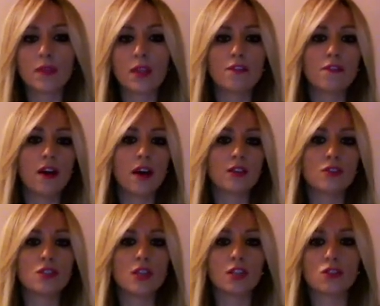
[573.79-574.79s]
and
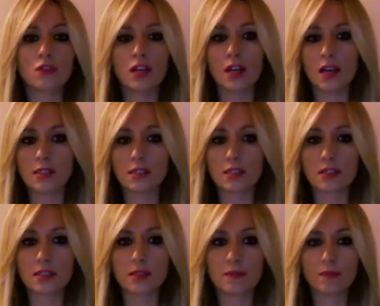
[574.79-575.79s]
various natural
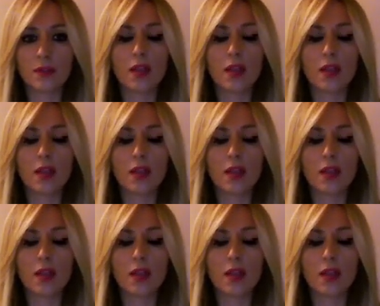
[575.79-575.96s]
hazards.